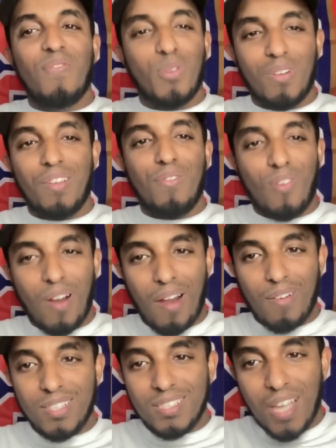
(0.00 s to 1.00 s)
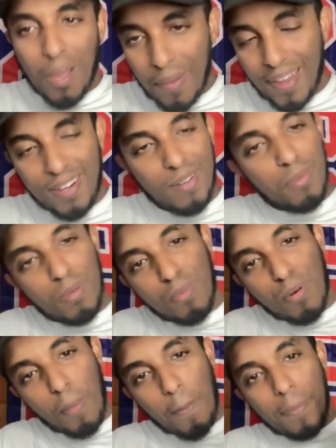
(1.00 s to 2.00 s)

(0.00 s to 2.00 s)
24 hours. I'm out of here, people.